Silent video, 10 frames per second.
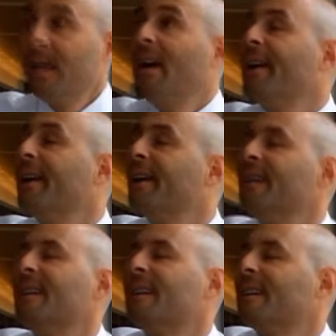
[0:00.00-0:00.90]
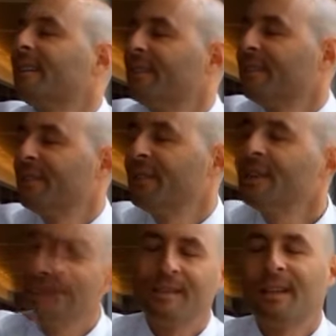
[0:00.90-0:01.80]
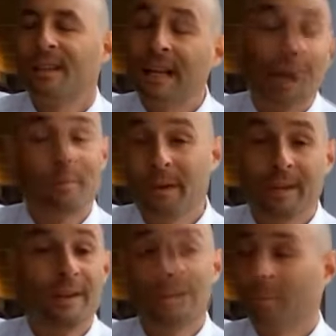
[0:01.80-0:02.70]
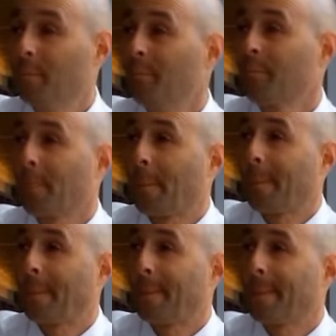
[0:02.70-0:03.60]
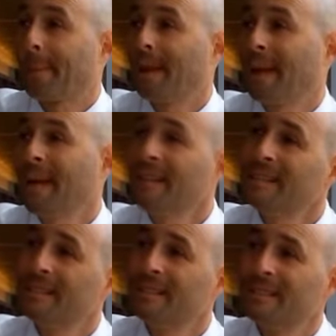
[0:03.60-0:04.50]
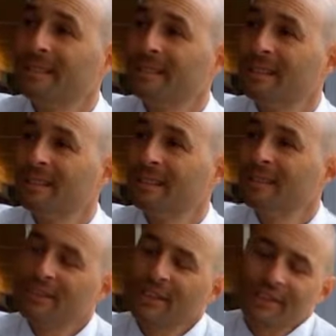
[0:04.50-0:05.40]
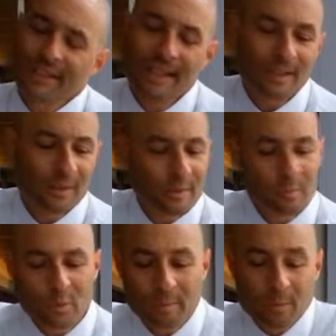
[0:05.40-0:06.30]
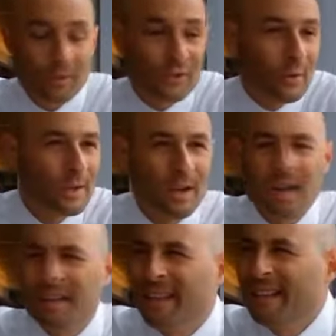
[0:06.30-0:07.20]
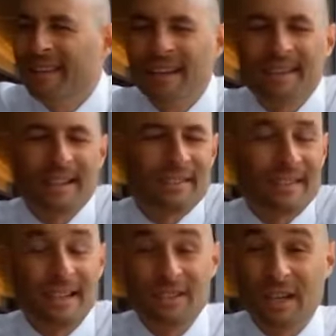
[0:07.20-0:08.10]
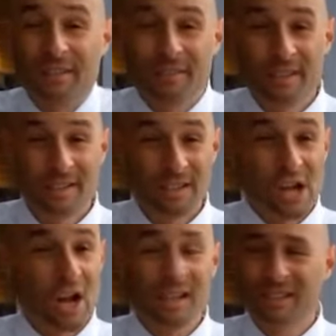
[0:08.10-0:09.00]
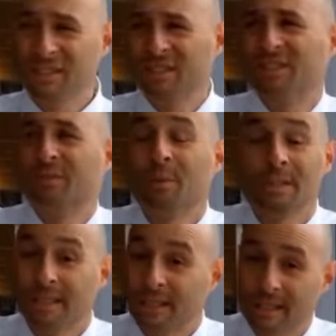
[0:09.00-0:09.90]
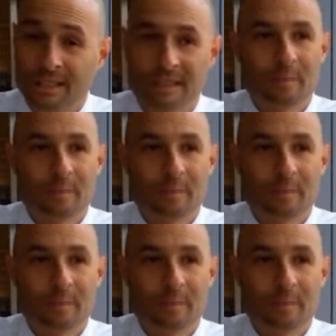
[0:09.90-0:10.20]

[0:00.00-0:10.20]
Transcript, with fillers: like, feel a lot better. And you start to kind of learn more about what's going on, and that kind of takes the edge off of it. Knowledge is really good.